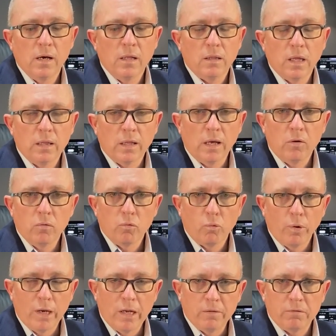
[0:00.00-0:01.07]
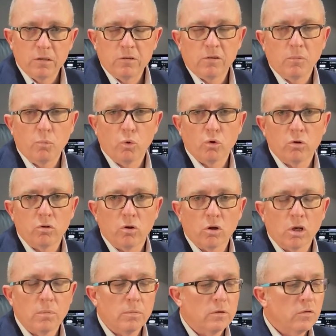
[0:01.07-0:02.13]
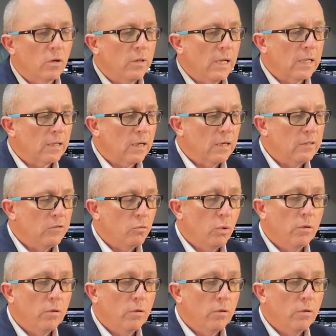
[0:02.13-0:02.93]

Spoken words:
then they already have the supporting documents on that case